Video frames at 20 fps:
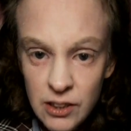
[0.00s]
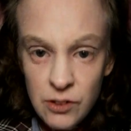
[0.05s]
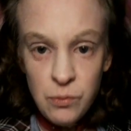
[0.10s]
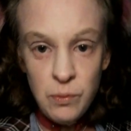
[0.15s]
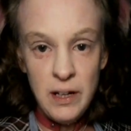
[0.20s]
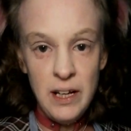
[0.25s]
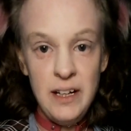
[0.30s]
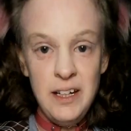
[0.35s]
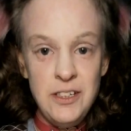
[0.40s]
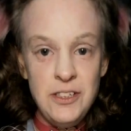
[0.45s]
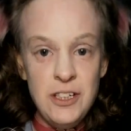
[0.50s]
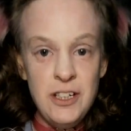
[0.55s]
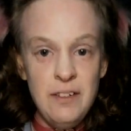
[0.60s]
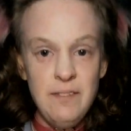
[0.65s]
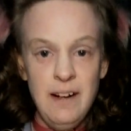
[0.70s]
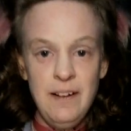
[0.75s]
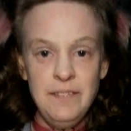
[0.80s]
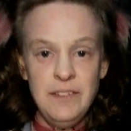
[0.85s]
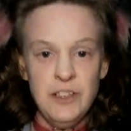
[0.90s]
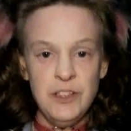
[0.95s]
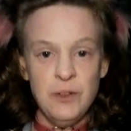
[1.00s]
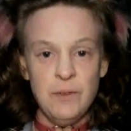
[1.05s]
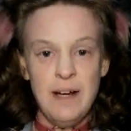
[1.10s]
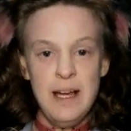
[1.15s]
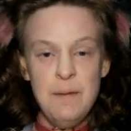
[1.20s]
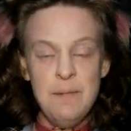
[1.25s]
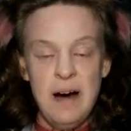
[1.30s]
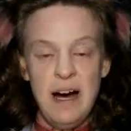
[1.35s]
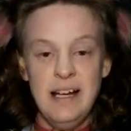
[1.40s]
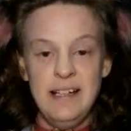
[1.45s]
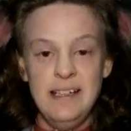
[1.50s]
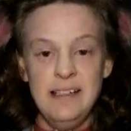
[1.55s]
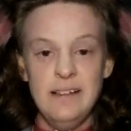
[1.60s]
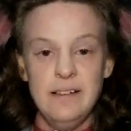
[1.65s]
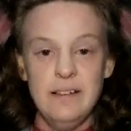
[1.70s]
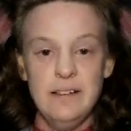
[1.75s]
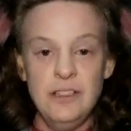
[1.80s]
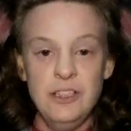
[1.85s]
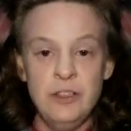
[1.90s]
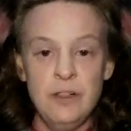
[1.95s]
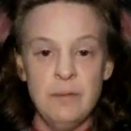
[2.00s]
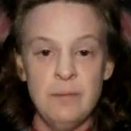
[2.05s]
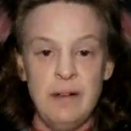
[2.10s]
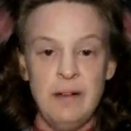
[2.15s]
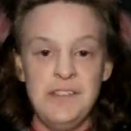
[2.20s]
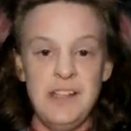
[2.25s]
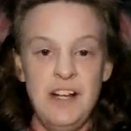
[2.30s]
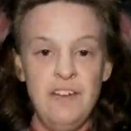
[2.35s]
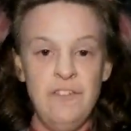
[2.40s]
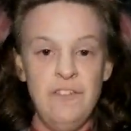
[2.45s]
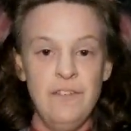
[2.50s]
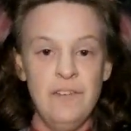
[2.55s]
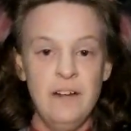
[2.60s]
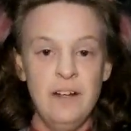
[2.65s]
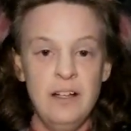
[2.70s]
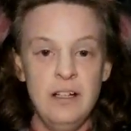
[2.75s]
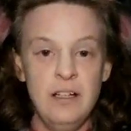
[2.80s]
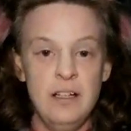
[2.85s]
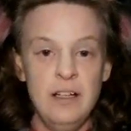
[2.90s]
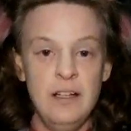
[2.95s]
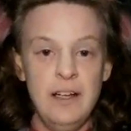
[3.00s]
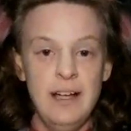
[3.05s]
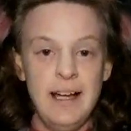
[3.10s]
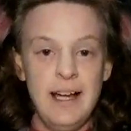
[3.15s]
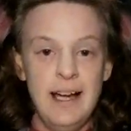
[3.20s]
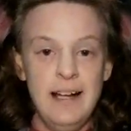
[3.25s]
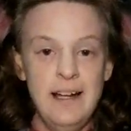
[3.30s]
that's weird. It turned around the other way, but I didn't do it myself. It